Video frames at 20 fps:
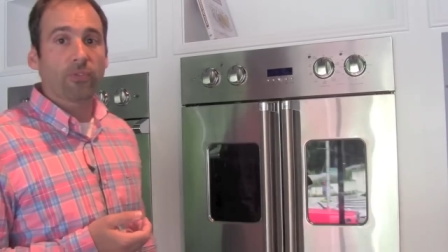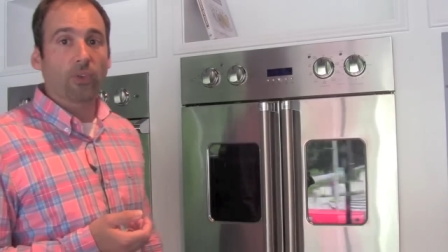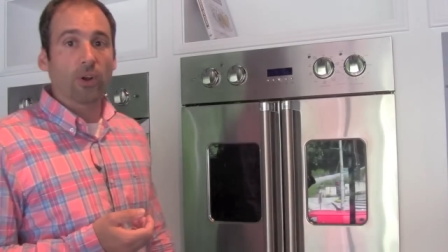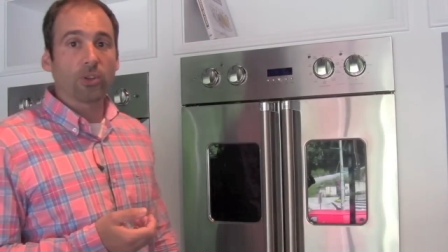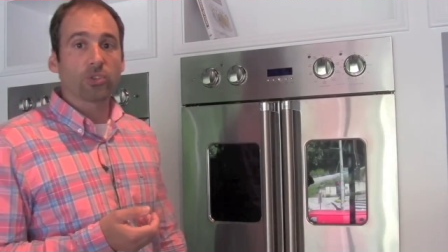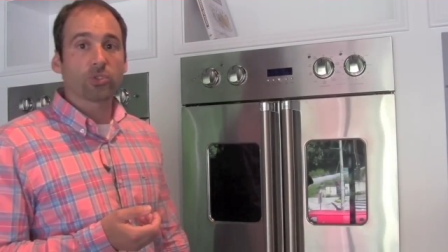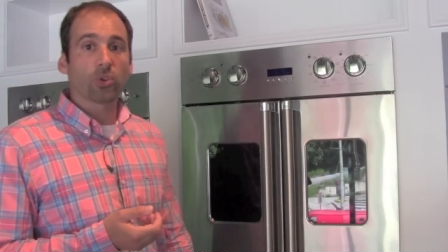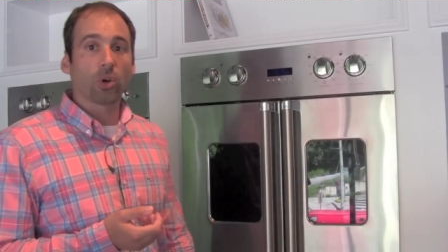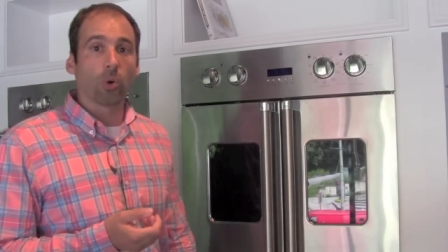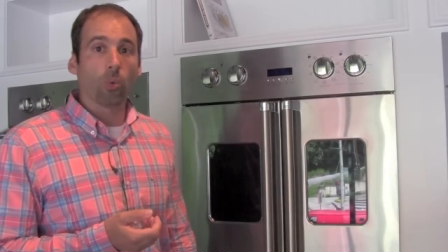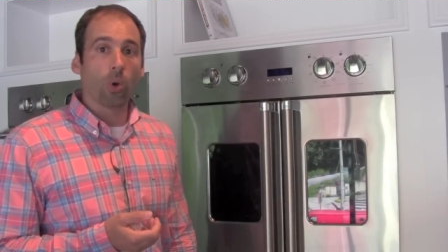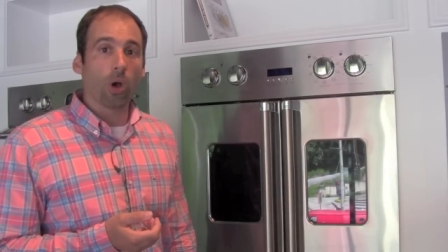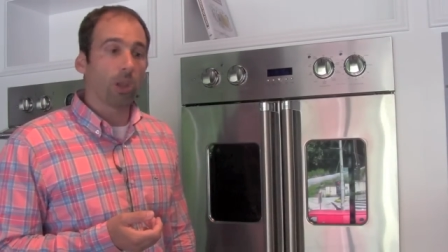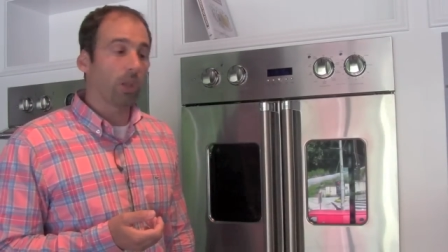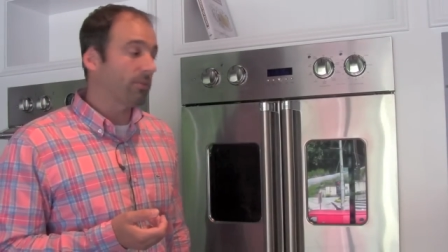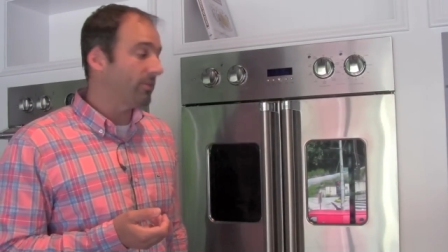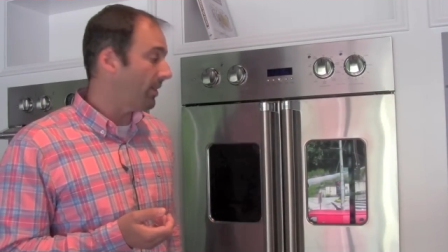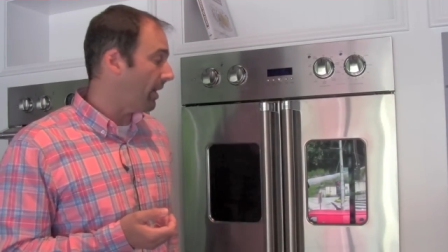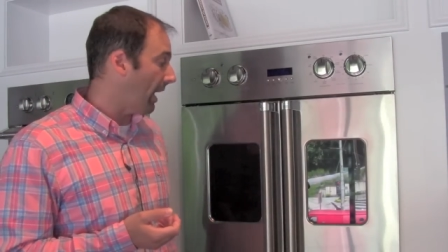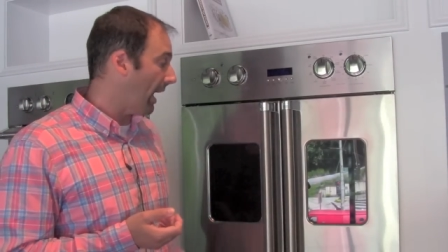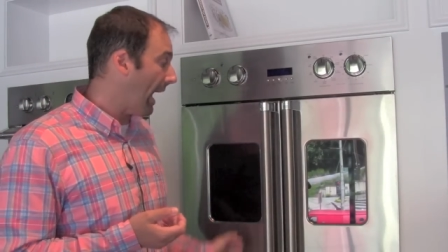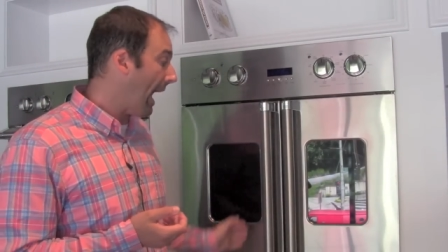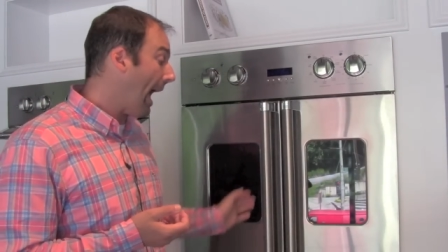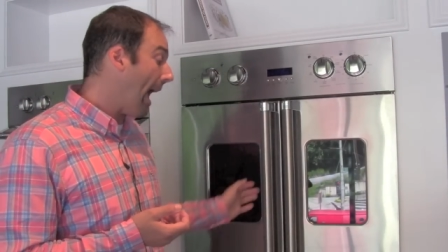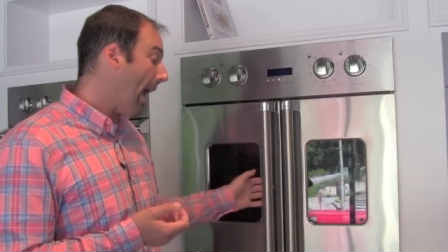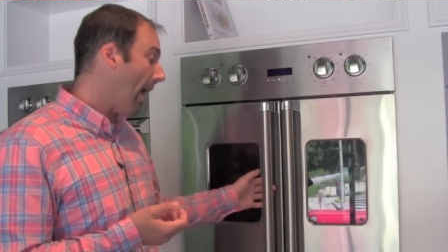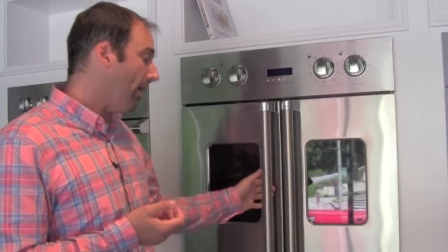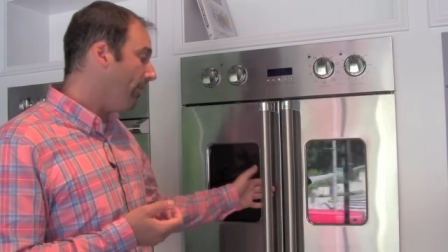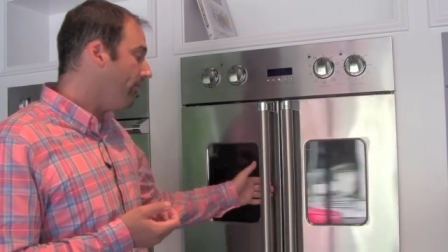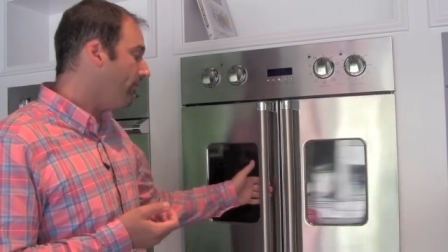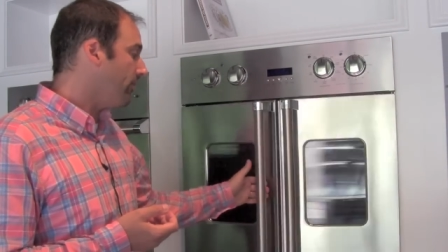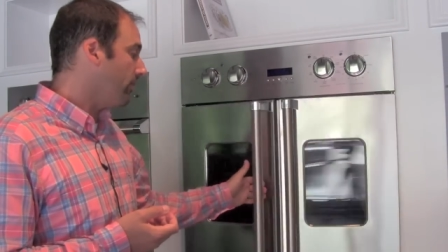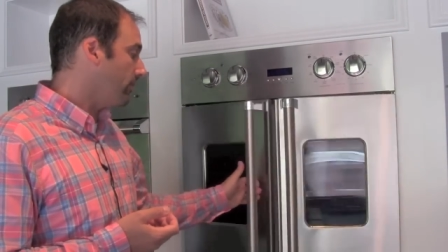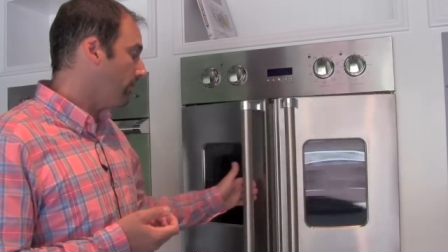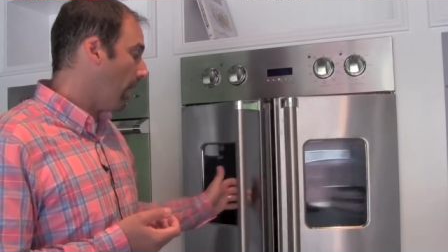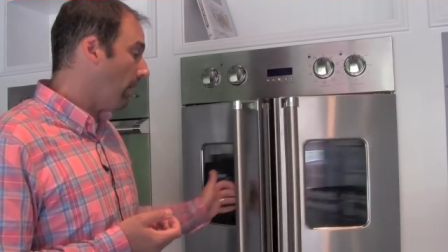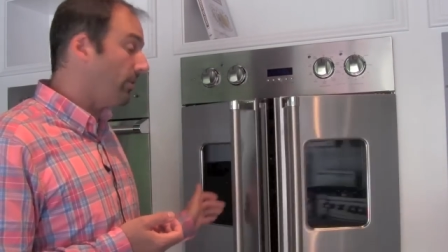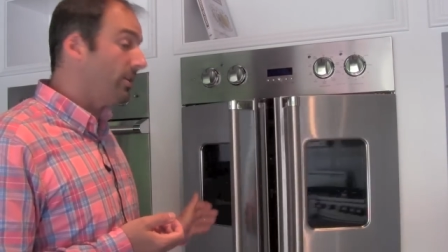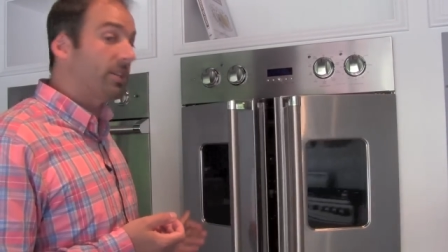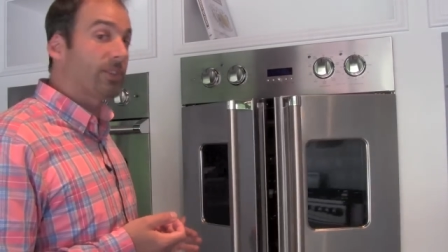French door wall oven that I have,
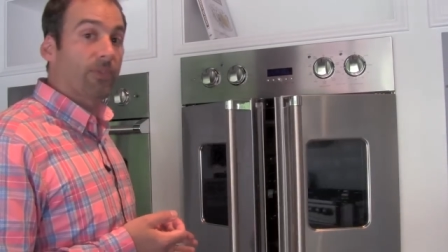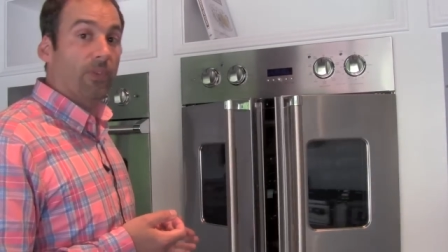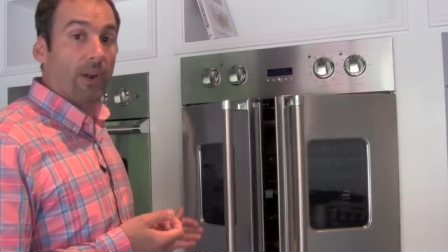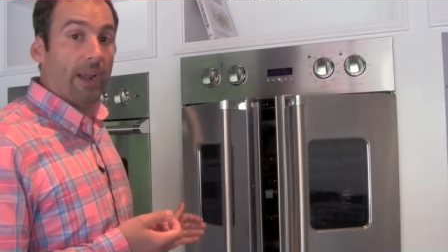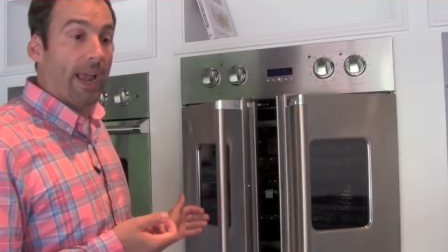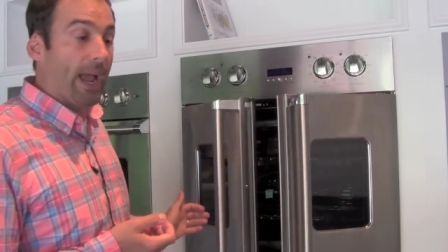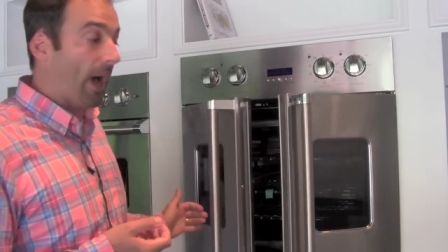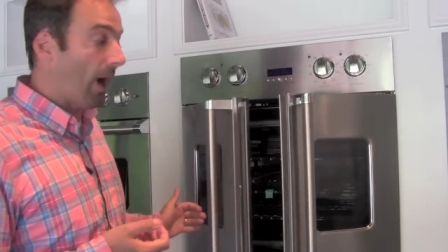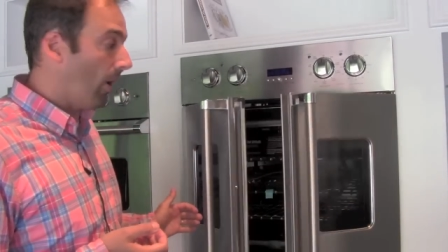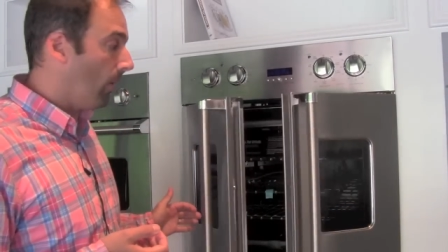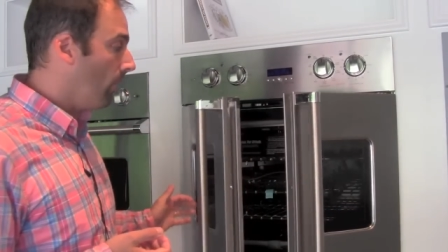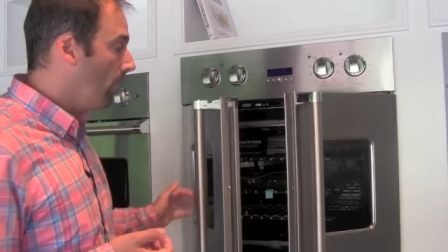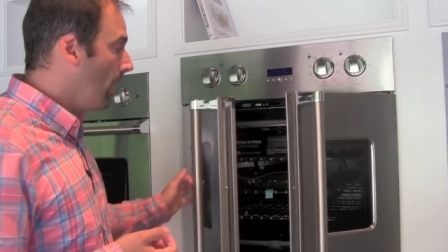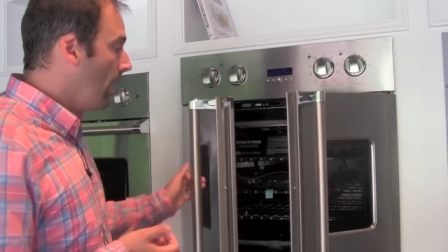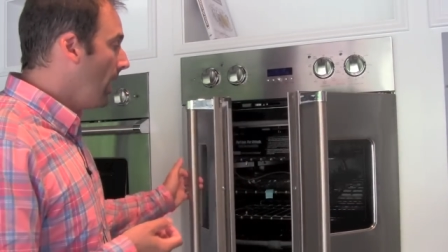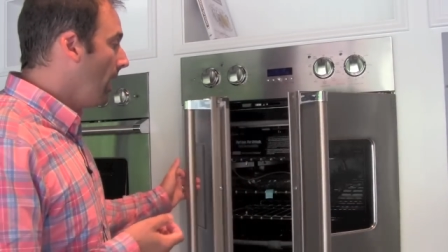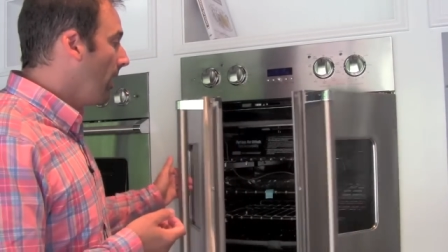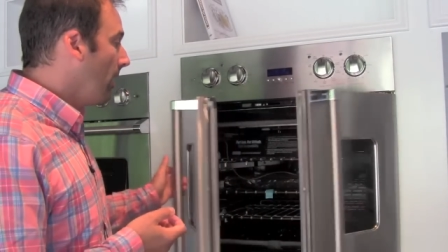at least for now,